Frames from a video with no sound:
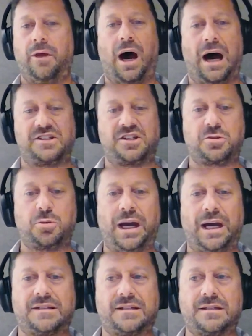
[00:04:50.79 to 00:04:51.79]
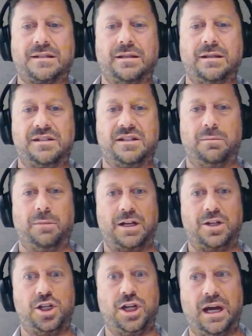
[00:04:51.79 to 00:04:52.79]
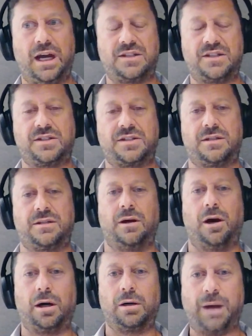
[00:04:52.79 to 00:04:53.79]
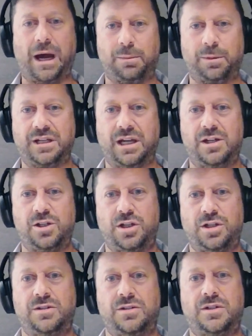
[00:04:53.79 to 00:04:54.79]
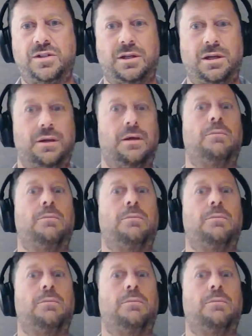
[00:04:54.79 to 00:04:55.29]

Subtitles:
the hot sweats, it's in my chest, heart palpitations,